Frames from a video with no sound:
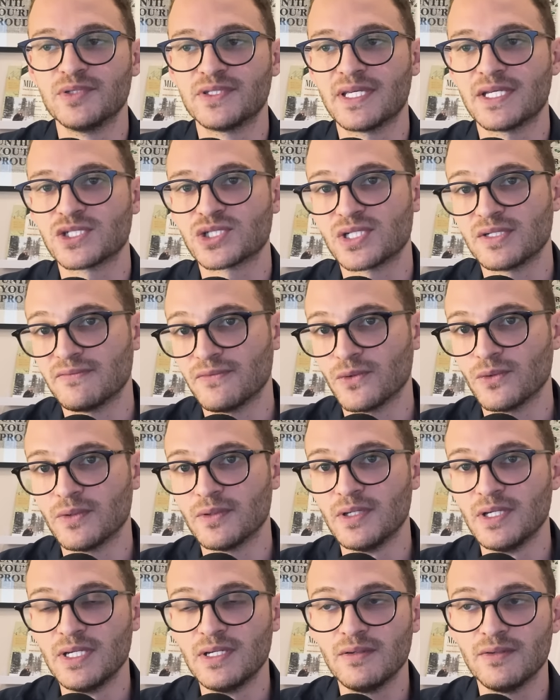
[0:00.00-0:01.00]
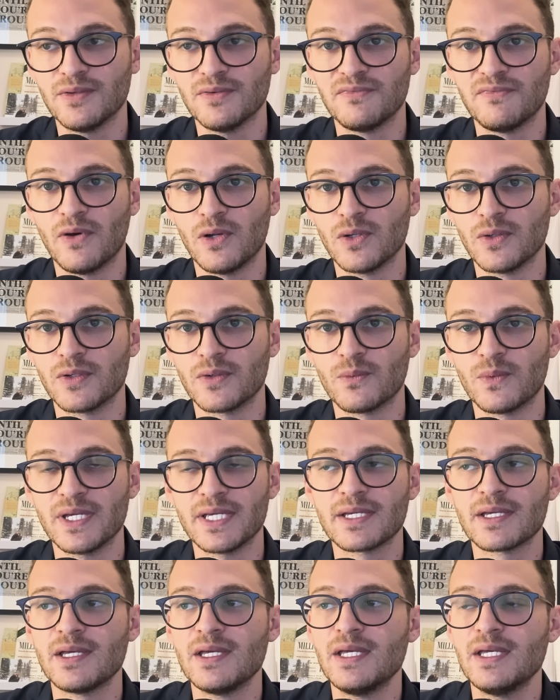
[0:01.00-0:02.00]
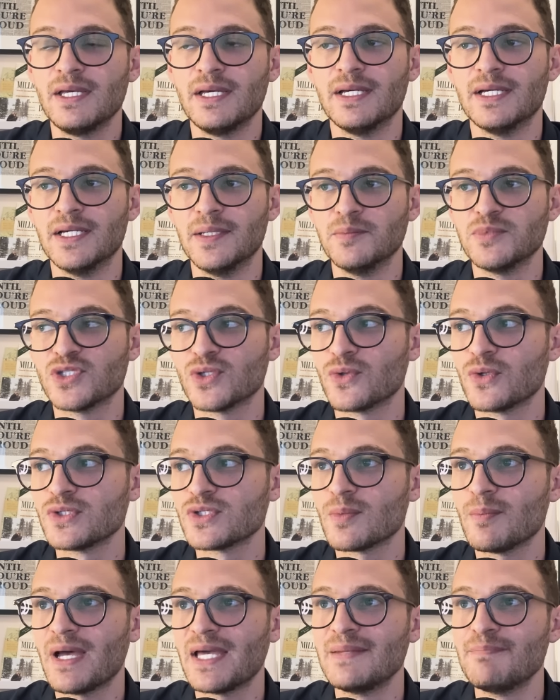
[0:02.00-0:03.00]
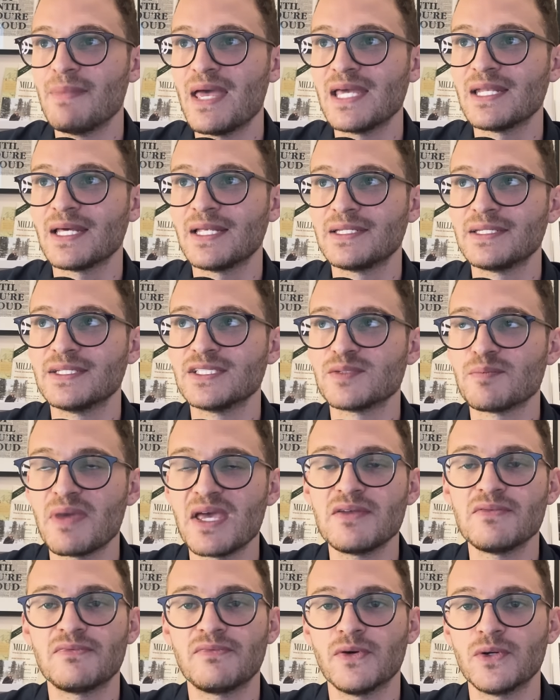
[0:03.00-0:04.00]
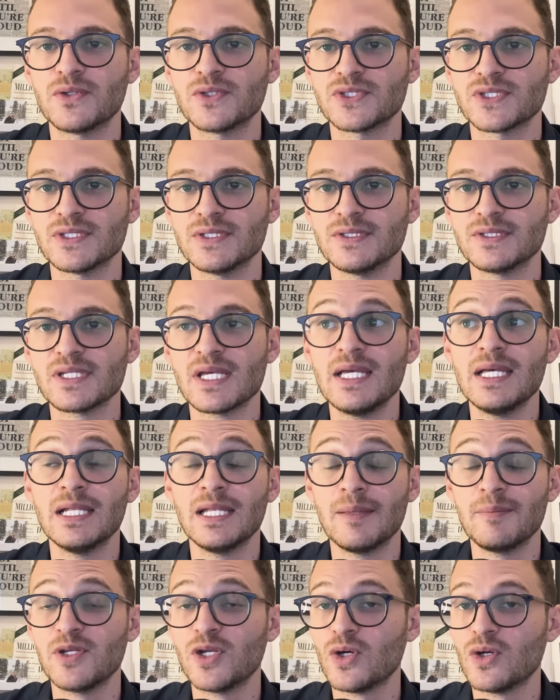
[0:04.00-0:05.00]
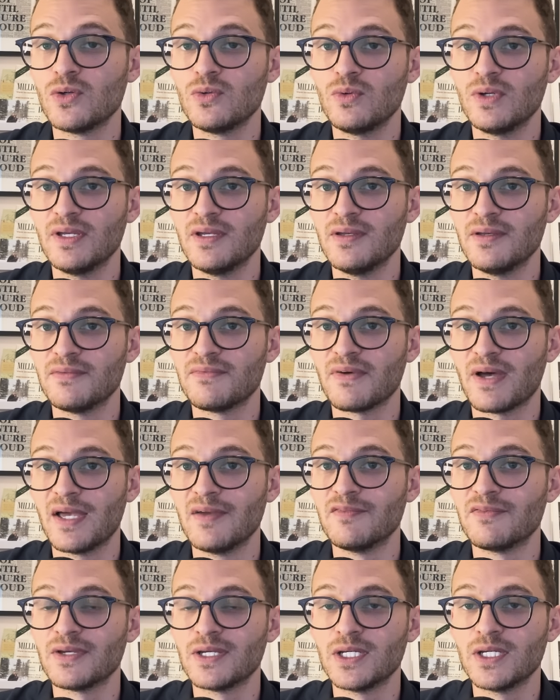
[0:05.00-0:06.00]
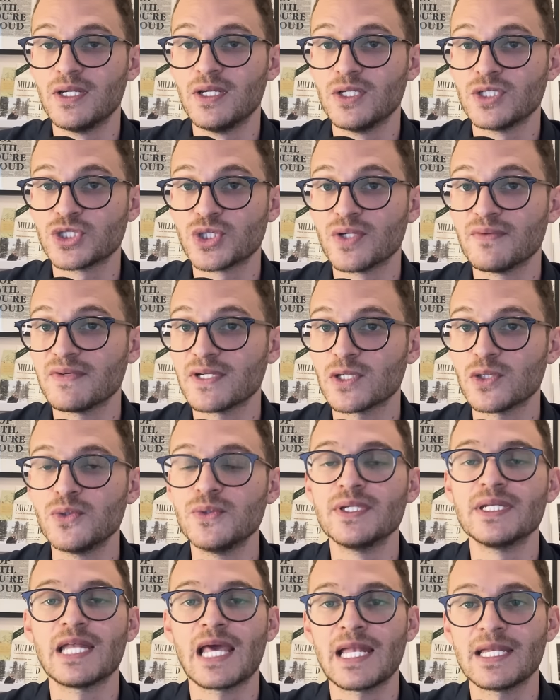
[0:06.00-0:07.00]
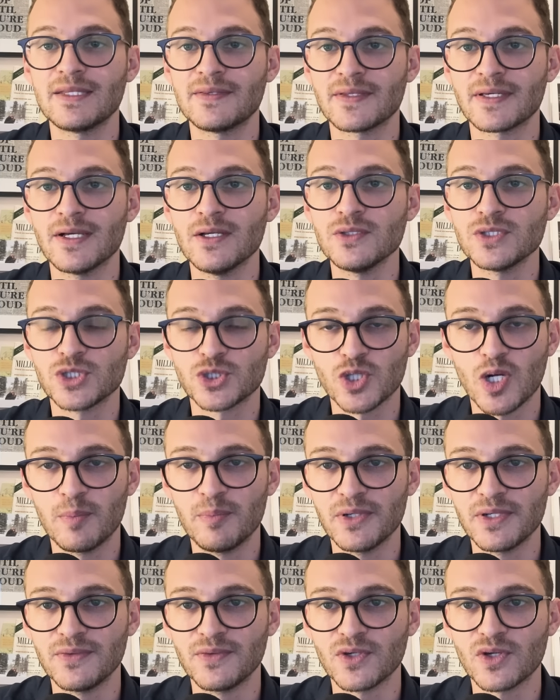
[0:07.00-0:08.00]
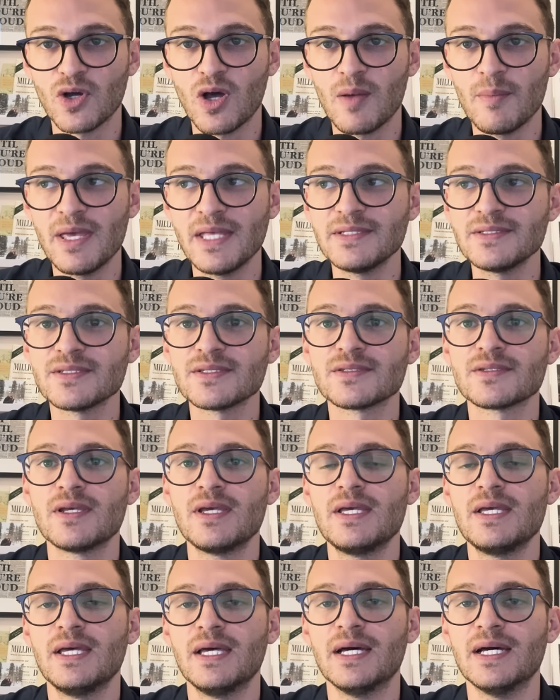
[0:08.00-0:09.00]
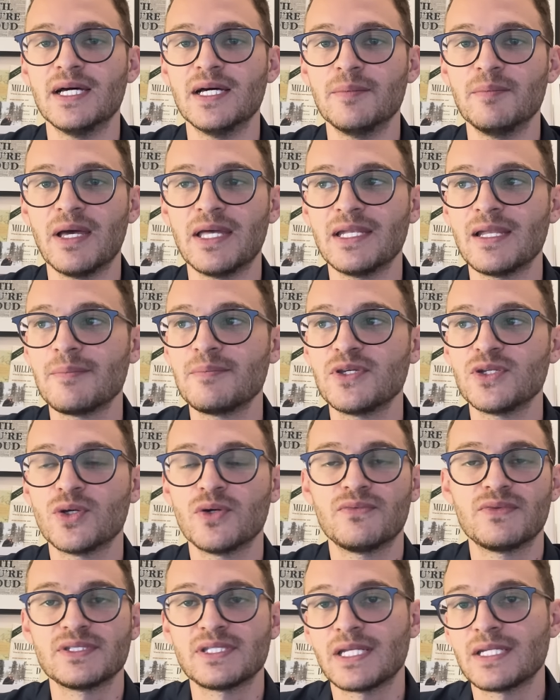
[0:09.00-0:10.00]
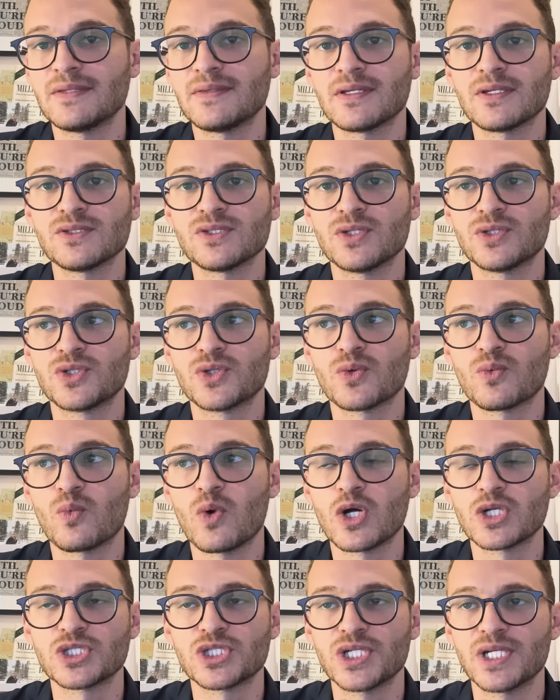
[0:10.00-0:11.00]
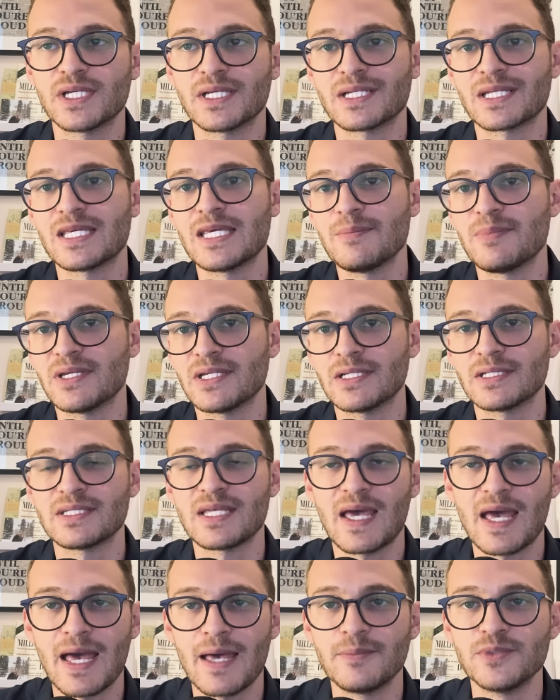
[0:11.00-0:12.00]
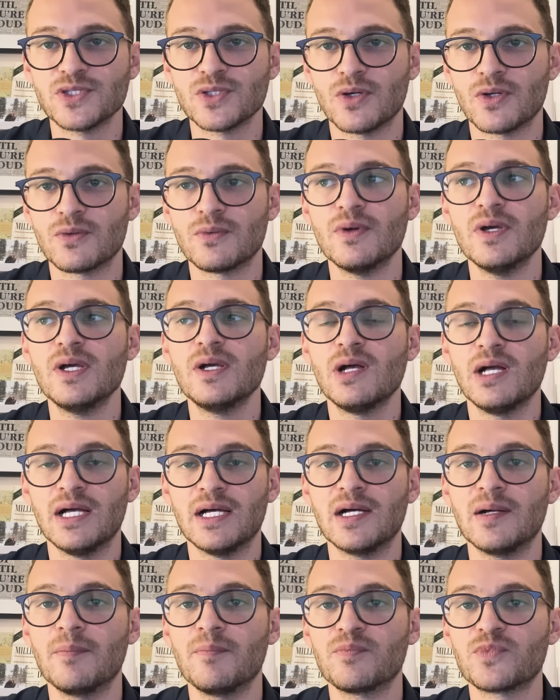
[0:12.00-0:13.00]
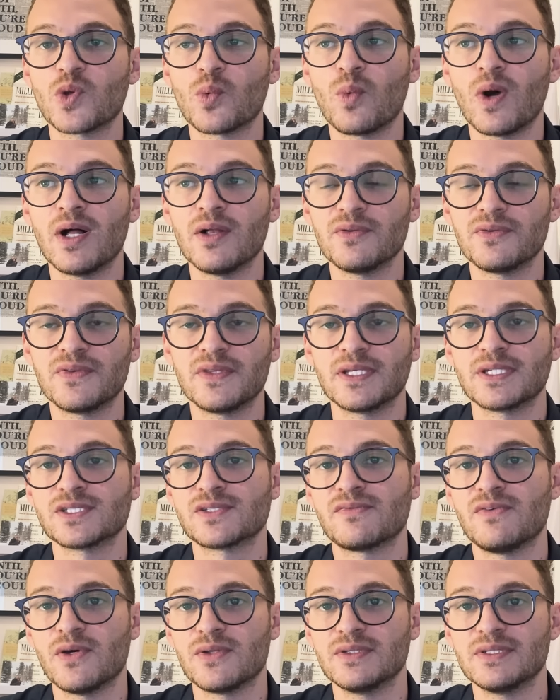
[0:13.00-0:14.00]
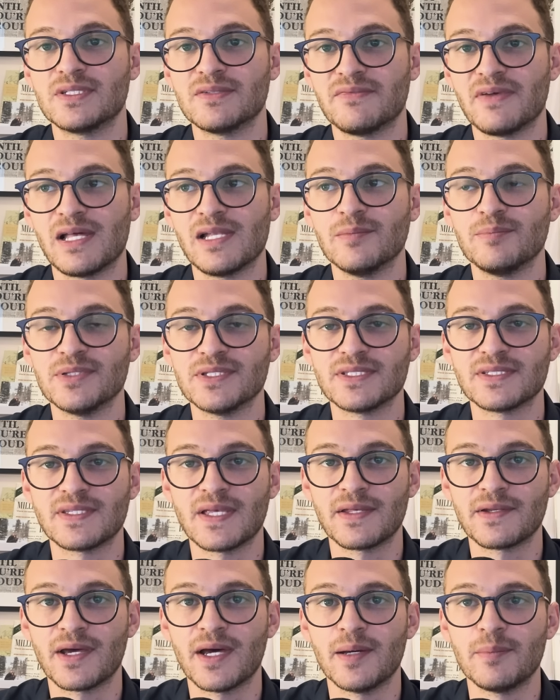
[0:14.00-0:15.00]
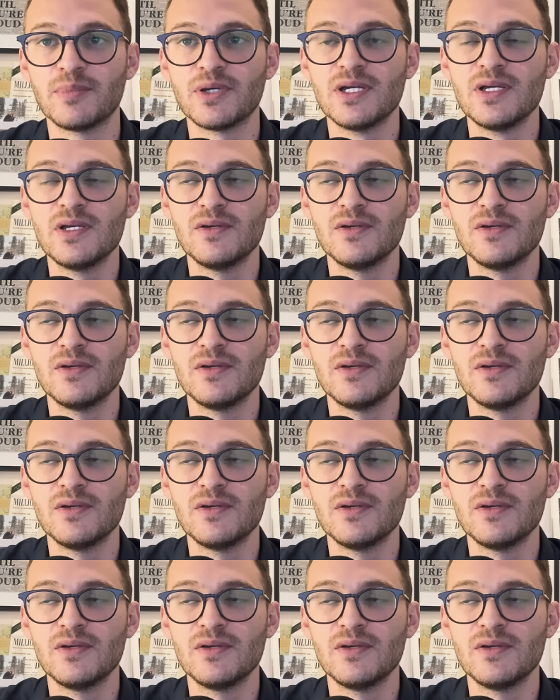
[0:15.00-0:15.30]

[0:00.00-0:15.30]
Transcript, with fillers: potentially for the, the following week. Um, so those are my main ideas, main focuses. Let me know if I've should have included anything else. Drop it in the comments um, and let me know if there's anything else that you're watching and keeping tabs on um, while things further develop and set up,